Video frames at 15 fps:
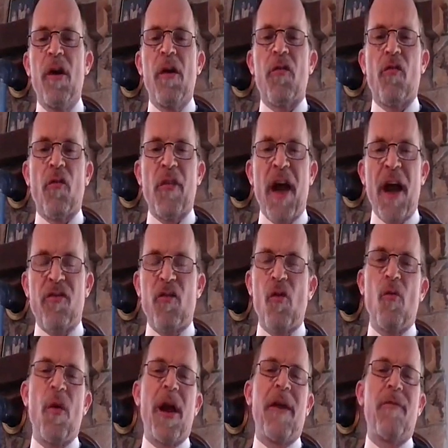so that's your
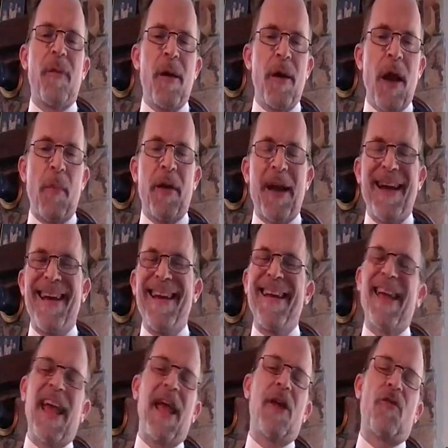way of being able to
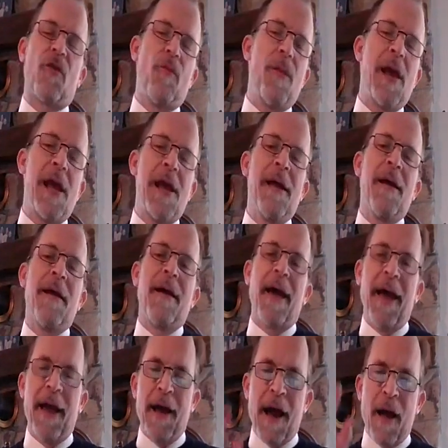indicate to me,
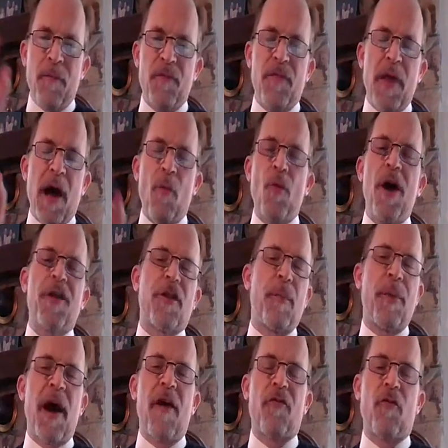hey, I'm with you,
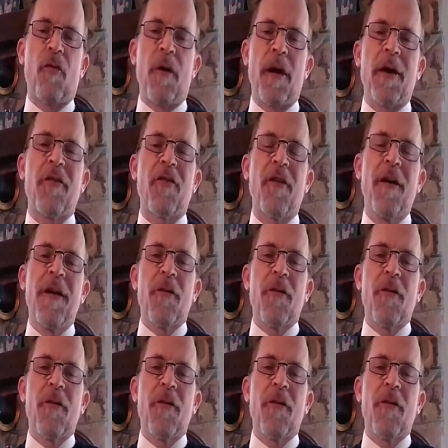Pastor Chris.